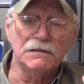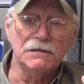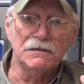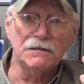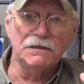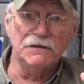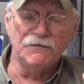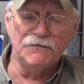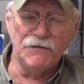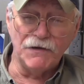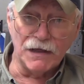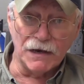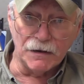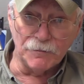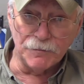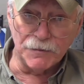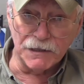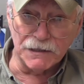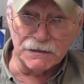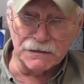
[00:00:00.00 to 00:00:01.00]

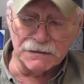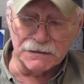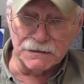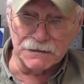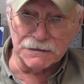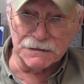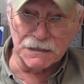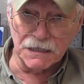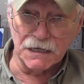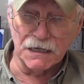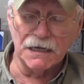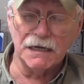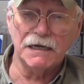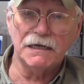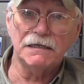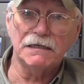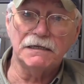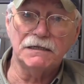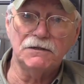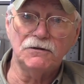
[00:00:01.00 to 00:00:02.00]
developing the
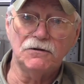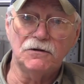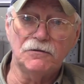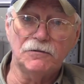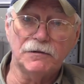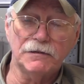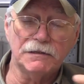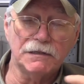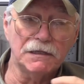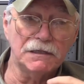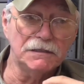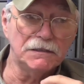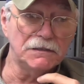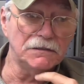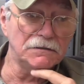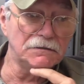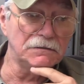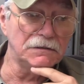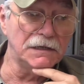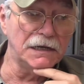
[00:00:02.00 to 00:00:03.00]
design and doing what they
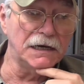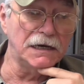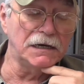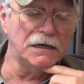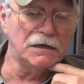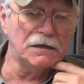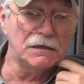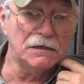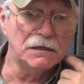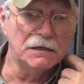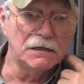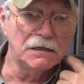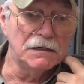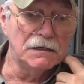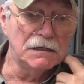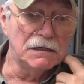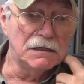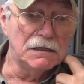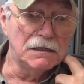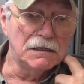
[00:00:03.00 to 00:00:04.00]
do. Now,
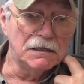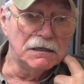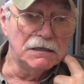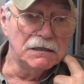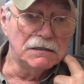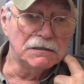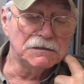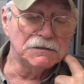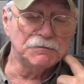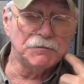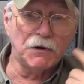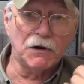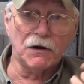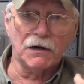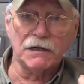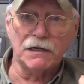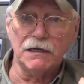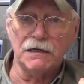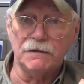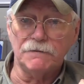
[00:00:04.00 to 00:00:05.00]

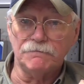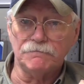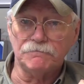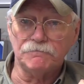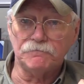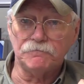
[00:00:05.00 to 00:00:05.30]
Sparky,